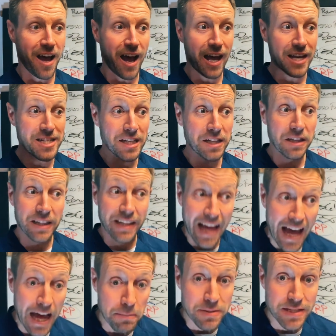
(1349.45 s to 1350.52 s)
I did
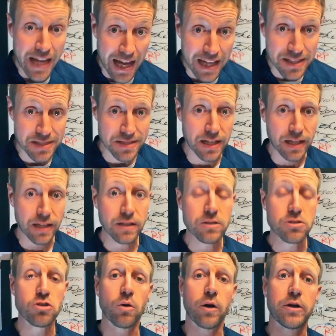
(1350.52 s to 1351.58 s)
lab testing
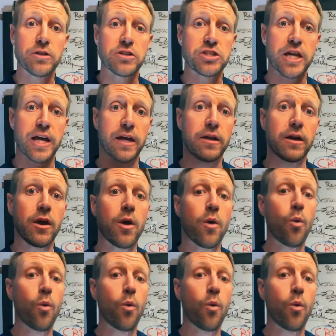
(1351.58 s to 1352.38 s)
to understand